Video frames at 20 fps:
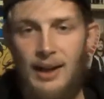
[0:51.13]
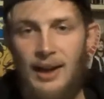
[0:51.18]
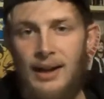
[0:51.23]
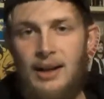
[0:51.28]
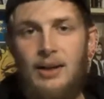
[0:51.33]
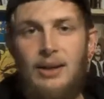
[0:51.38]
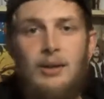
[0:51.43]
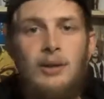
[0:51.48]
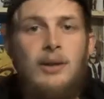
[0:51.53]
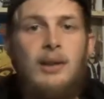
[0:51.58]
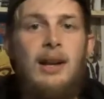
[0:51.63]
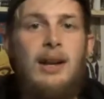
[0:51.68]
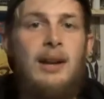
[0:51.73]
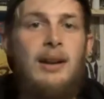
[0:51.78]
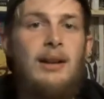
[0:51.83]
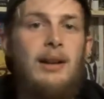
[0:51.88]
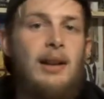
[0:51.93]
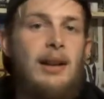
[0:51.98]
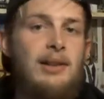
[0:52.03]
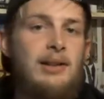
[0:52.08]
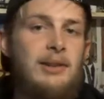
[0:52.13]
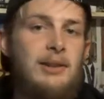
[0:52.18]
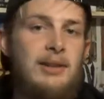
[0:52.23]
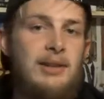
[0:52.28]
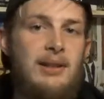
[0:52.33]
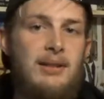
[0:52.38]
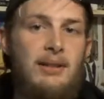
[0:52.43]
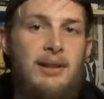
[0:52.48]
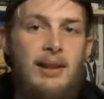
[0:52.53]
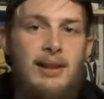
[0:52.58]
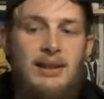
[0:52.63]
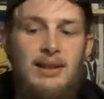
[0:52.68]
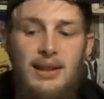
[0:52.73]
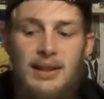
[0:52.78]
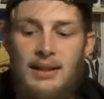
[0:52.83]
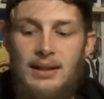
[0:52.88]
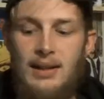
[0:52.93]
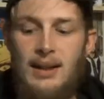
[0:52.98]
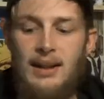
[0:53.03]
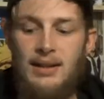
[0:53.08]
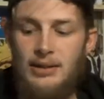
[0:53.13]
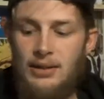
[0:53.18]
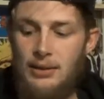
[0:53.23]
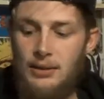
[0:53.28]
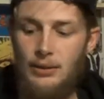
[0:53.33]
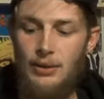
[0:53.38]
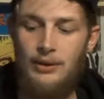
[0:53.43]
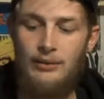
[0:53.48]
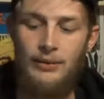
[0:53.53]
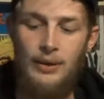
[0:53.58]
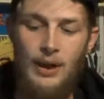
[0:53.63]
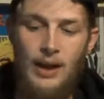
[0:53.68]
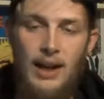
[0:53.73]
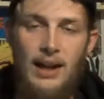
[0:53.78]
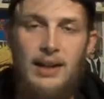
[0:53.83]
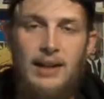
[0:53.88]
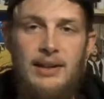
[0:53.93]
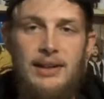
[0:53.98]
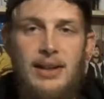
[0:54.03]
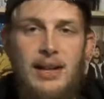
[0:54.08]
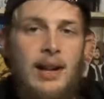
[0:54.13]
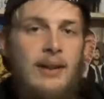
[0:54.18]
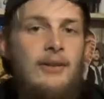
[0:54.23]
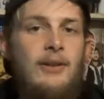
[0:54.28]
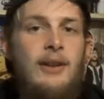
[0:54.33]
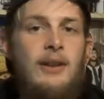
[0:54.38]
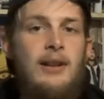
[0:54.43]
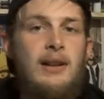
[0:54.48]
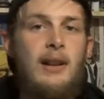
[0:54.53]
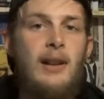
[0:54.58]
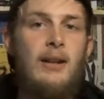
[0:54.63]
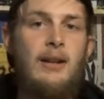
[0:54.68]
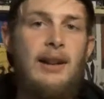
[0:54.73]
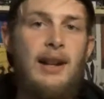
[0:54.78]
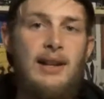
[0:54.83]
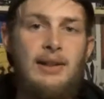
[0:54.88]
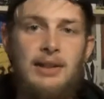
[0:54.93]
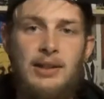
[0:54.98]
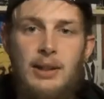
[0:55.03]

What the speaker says: I go to a lot of concerts and things like that, so the variety's covered and all that.